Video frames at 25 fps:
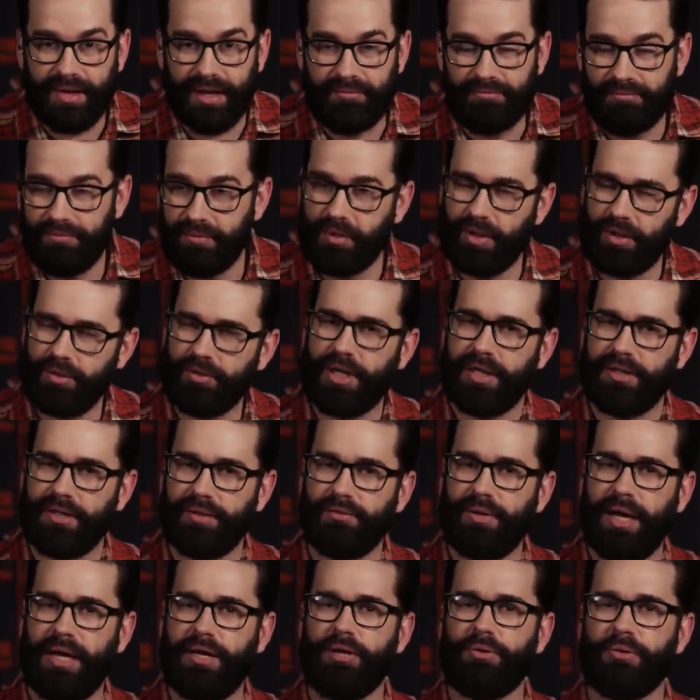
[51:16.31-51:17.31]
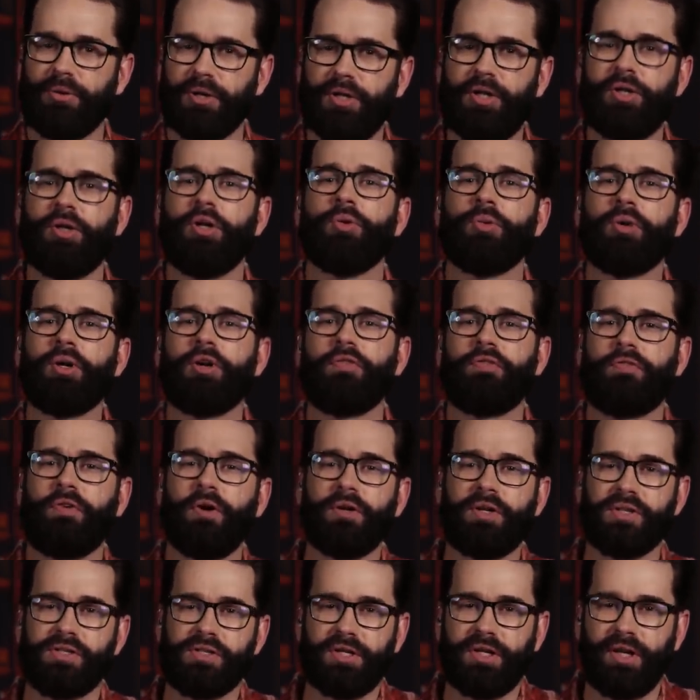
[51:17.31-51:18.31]
And okay, I know what we're going to do. We're going to
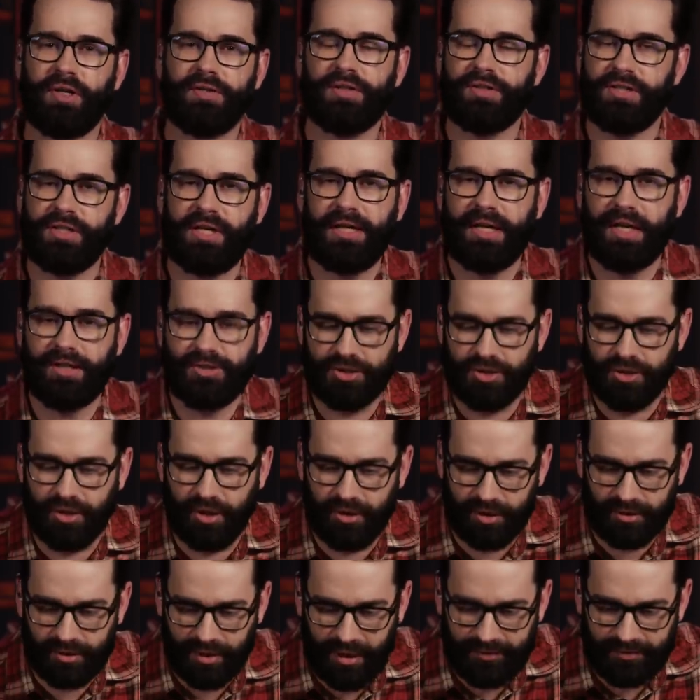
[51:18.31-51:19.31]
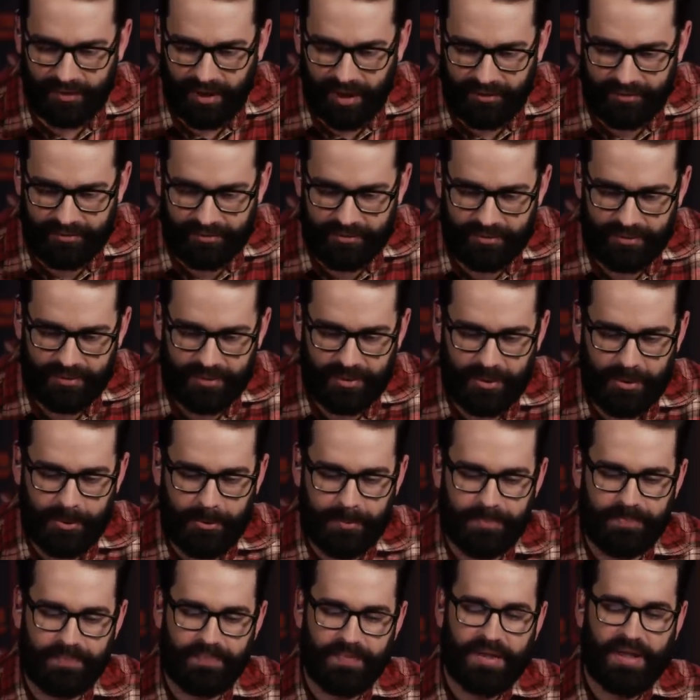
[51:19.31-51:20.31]
focus it on the teenage girl and her love life.
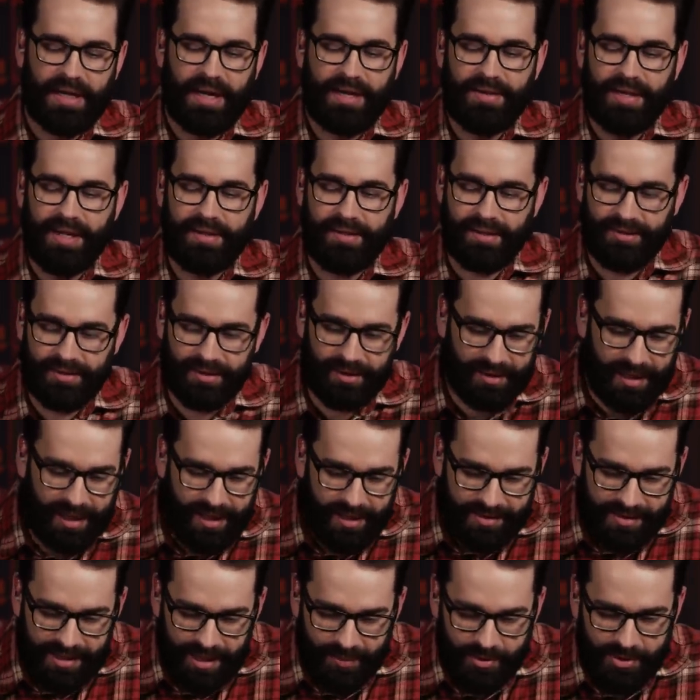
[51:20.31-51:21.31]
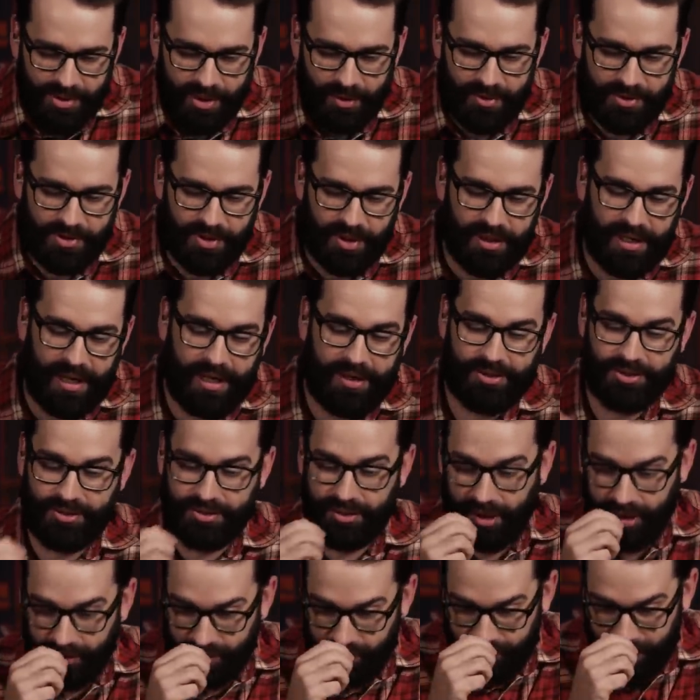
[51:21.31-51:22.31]
And then the latest episode was the last
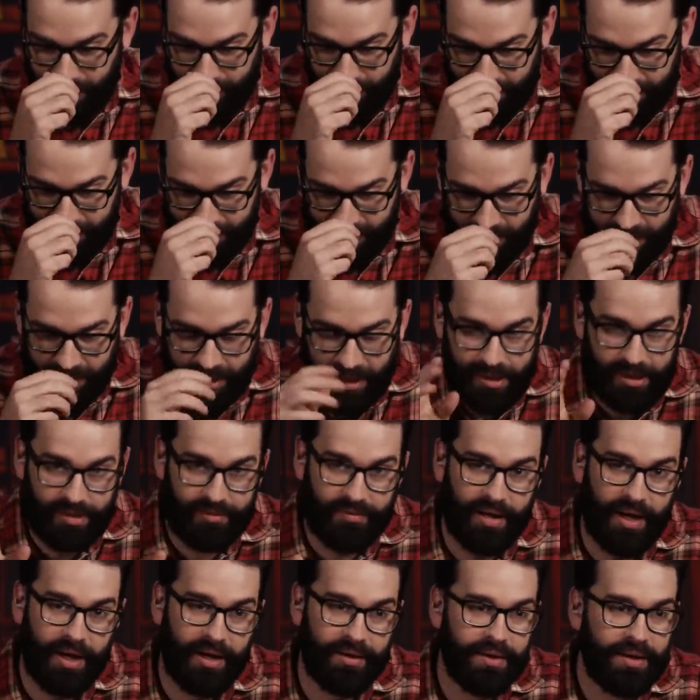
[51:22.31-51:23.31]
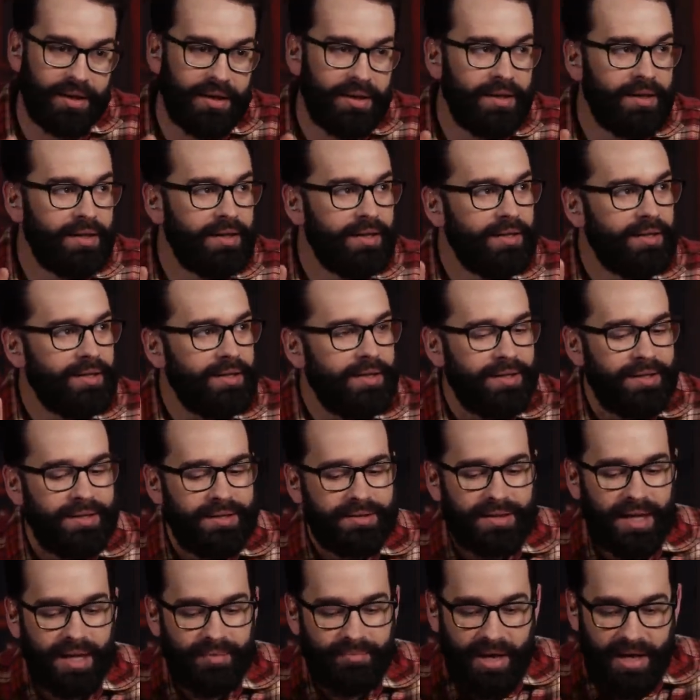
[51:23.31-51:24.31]
straw for me because the caravan,
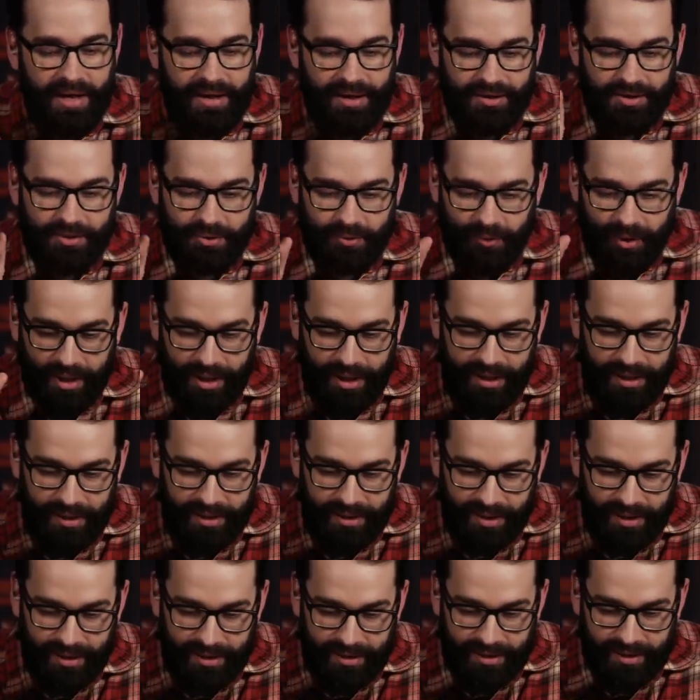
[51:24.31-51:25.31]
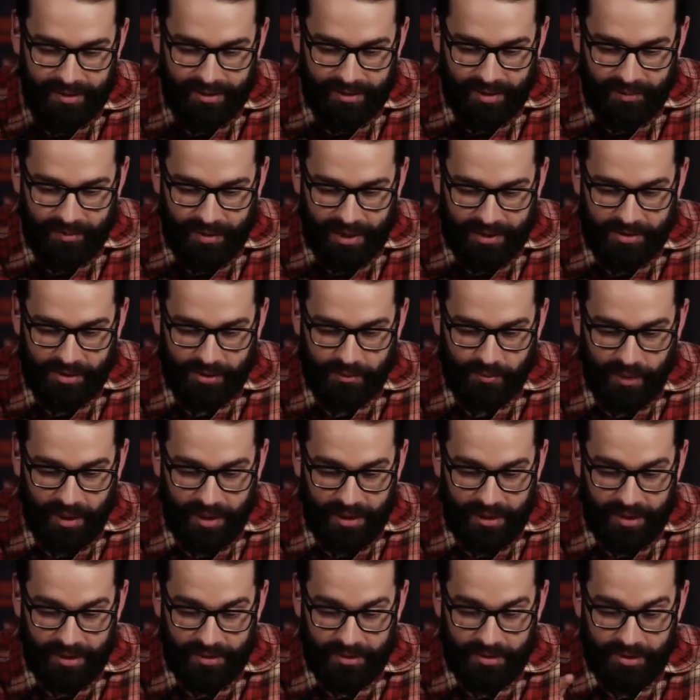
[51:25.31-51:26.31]
they make its way, uh, it, makes its
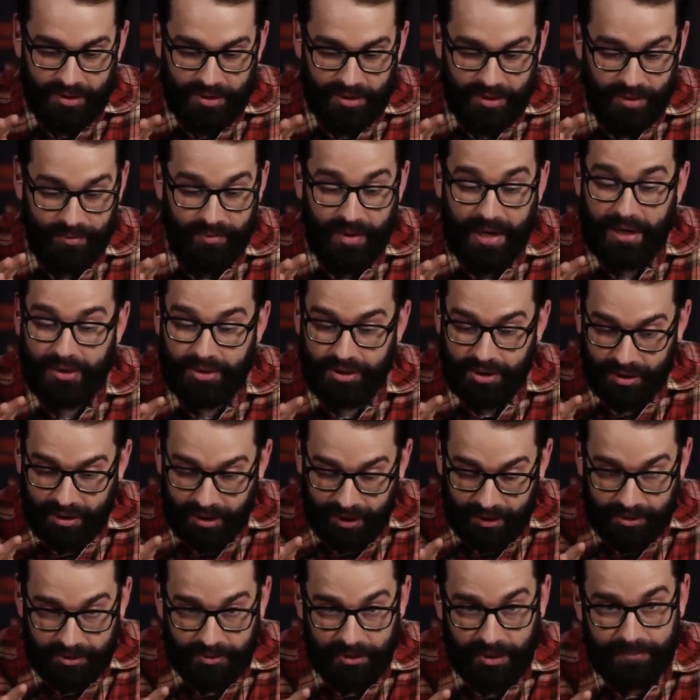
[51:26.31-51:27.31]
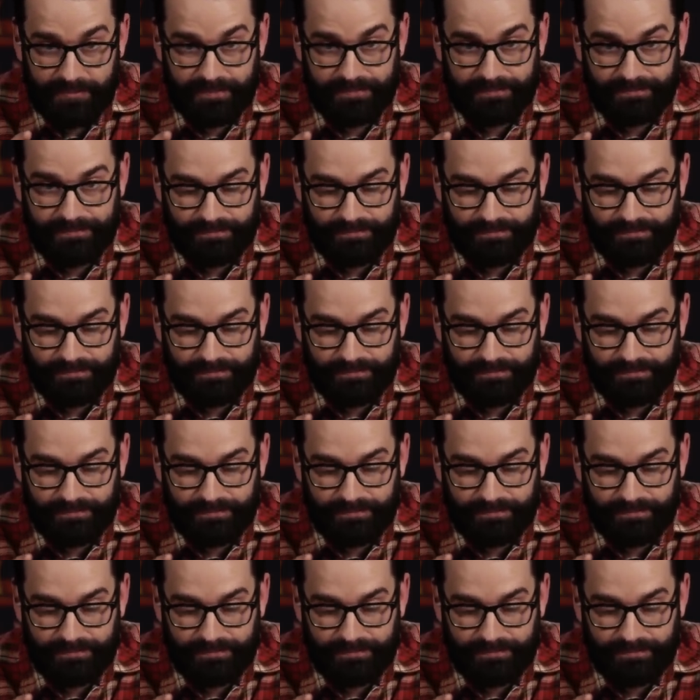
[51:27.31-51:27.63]
way into Comanche country.